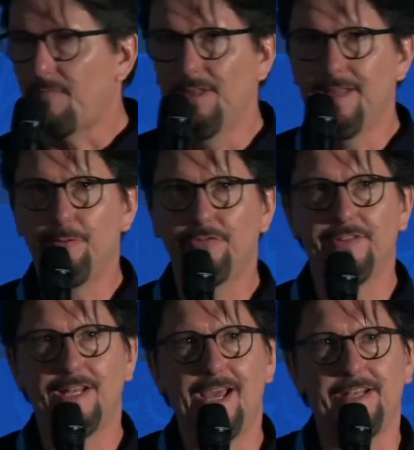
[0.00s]
And that was
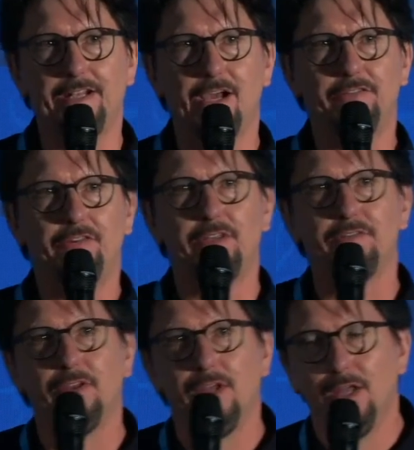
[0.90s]
in the late
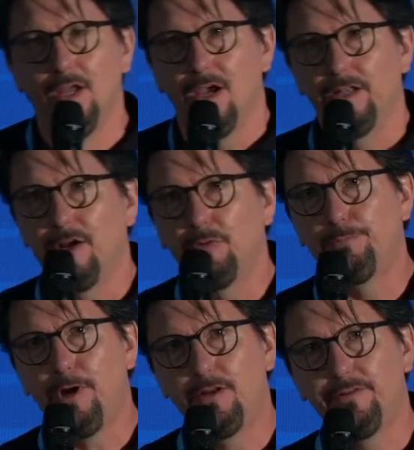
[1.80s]
90s. And I was
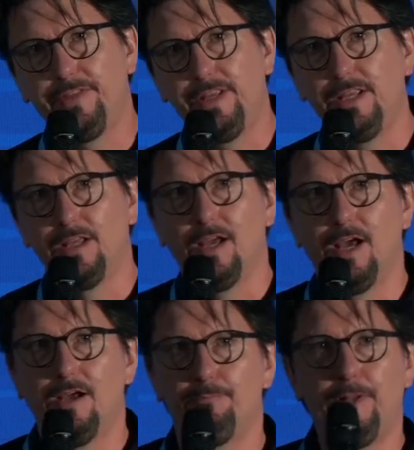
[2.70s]
part of the
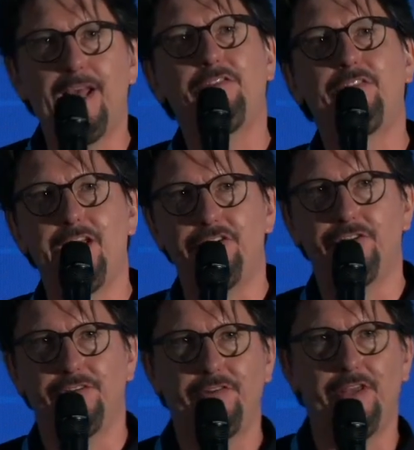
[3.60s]

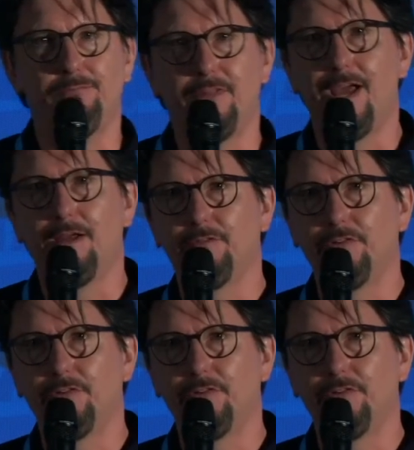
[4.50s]
PlayStation team there,